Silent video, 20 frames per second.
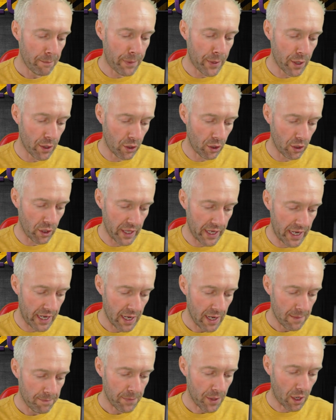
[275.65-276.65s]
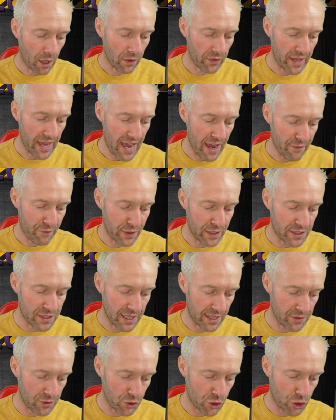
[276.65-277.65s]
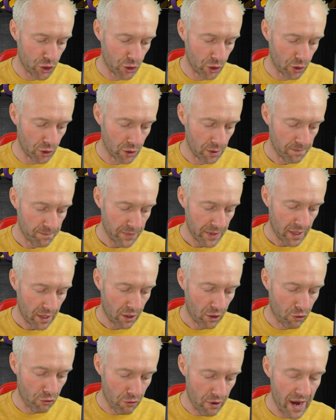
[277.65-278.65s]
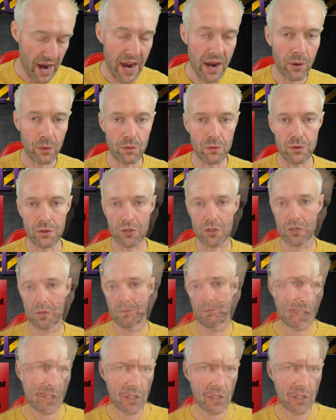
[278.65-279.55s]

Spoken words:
purely on evidential grounds.